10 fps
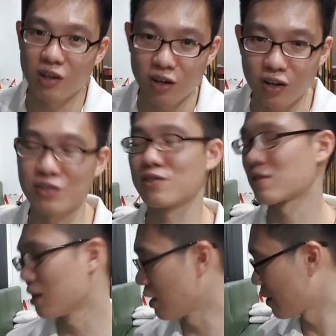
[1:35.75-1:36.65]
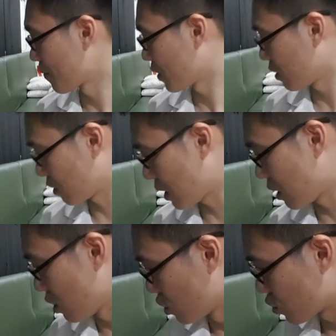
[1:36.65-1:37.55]
cost. Okay,
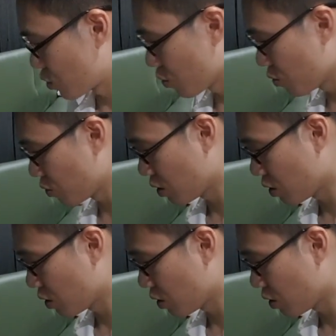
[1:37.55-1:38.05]
so